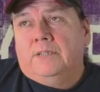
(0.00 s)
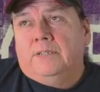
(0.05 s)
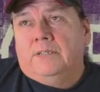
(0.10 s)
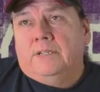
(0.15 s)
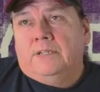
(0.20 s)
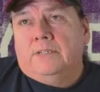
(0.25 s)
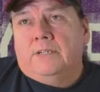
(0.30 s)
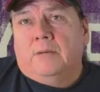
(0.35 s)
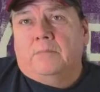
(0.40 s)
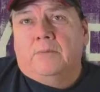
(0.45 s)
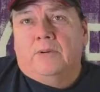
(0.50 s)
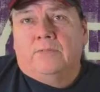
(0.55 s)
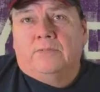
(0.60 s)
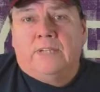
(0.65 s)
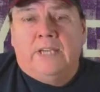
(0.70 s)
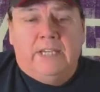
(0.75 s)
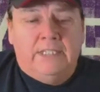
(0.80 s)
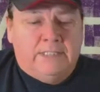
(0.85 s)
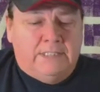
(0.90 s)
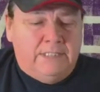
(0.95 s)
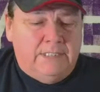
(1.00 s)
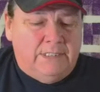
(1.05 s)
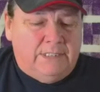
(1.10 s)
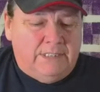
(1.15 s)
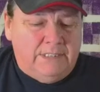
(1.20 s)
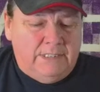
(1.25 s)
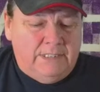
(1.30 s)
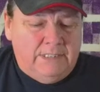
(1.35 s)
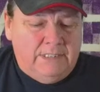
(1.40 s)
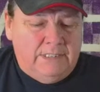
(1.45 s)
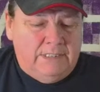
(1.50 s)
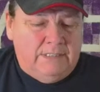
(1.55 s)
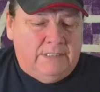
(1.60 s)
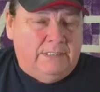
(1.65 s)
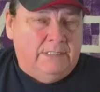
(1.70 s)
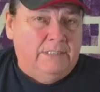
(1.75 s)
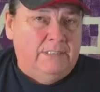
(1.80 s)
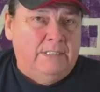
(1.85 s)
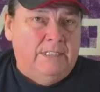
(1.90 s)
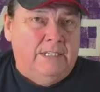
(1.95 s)
their number of cases
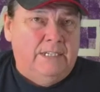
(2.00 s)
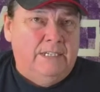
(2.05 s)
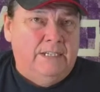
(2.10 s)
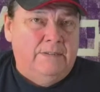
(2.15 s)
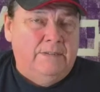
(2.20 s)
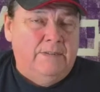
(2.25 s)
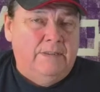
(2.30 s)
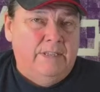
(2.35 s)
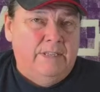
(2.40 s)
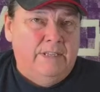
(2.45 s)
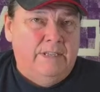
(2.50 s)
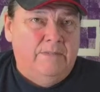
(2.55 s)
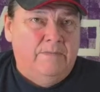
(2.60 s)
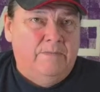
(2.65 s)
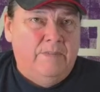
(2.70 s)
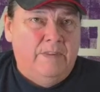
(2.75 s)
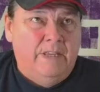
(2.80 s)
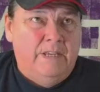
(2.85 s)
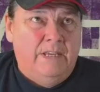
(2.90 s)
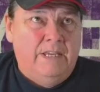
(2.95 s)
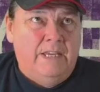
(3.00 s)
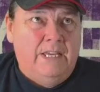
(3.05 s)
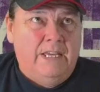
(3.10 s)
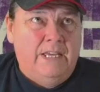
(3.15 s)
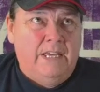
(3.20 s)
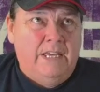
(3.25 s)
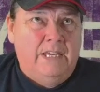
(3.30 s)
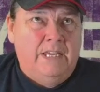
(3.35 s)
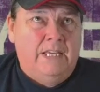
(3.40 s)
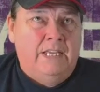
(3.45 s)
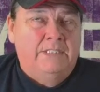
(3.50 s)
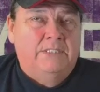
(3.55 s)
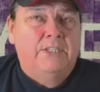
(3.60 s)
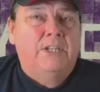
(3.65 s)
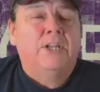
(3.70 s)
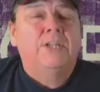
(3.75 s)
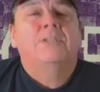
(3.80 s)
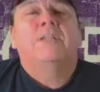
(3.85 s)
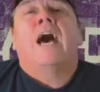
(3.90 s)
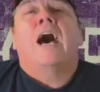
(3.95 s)
is uh, is
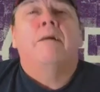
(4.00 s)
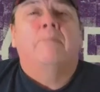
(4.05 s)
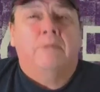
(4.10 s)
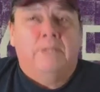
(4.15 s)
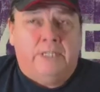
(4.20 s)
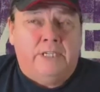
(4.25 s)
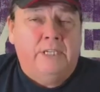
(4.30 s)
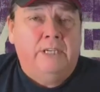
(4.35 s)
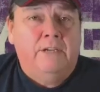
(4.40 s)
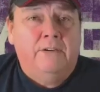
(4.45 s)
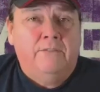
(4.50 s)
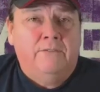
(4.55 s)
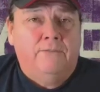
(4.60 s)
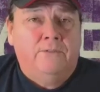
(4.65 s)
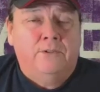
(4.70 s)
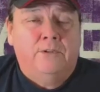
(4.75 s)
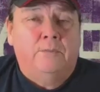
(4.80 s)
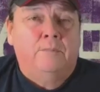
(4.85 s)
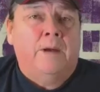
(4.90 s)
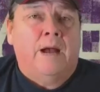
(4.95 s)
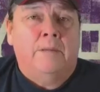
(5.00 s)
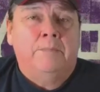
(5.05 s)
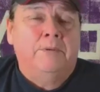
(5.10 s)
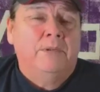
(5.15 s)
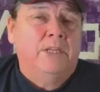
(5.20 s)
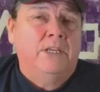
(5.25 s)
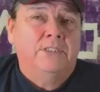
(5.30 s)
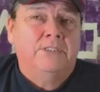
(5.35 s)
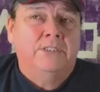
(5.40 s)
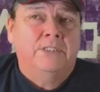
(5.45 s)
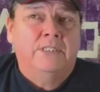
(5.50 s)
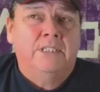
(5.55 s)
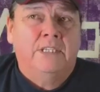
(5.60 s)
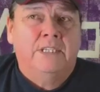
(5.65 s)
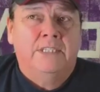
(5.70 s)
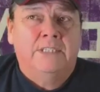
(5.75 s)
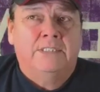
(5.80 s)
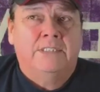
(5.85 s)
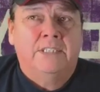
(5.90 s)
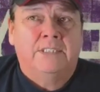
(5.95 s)
an anomaly for their population.
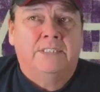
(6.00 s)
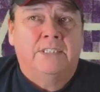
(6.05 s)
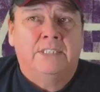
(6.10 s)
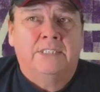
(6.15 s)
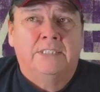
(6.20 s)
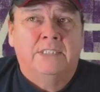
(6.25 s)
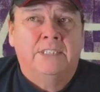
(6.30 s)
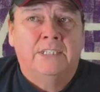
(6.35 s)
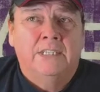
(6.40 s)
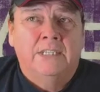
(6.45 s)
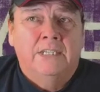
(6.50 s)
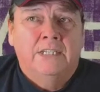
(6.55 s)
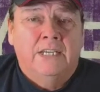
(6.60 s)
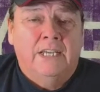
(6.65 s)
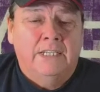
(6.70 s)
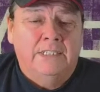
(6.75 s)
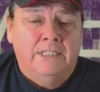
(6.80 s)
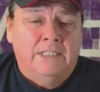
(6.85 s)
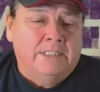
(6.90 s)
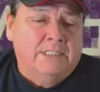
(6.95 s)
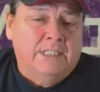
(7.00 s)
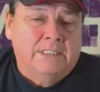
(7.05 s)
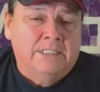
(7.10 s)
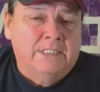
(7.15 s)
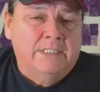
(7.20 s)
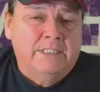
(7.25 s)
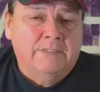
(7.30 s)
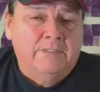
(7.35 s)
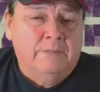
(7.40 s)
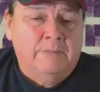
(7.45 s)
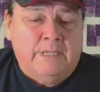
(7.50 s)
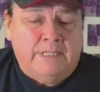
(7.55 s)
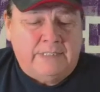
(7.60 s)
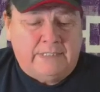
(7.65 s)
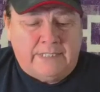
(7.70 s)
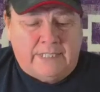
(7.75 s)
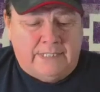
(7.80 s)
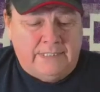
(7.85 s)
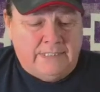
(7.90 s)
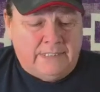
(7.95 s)
It, it, just doesn't it just doesn't even make
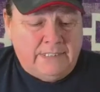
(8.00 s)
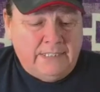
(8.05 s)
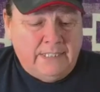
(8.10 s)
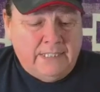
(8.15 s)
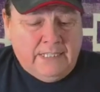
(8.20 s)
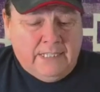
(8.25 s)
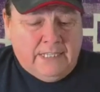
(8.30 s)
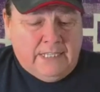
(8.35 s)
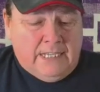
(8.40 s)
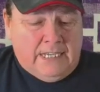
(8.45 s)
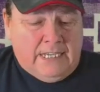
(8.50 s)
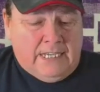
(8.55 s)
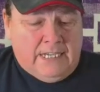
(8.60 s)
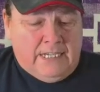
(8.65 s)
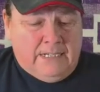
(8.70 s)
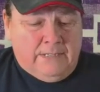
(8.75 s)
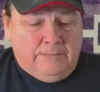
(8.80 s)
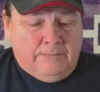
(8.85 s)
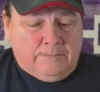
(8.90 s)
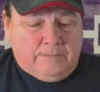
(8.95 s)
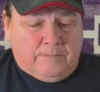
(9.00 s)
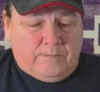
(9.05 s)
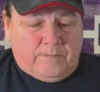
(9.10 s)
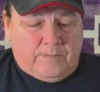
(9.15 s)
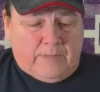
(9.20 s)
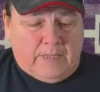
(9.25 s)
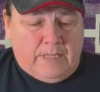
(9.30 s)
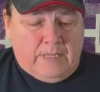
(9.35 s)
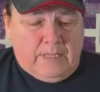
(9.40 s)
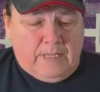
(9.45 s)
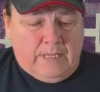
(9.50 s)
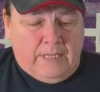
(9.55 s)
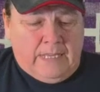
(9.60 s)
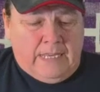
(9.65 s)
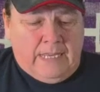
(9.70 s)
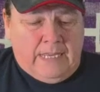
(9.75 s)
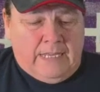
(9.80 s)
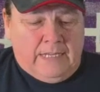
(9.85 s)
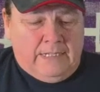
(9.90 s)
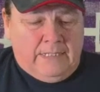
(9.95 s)
sense, um,
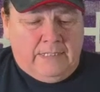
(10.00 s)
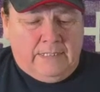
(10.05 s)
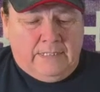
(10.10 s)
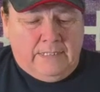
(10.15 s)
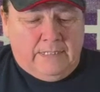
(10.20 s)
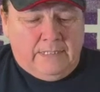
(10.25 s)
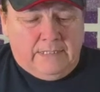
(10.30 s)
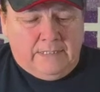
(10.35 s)
and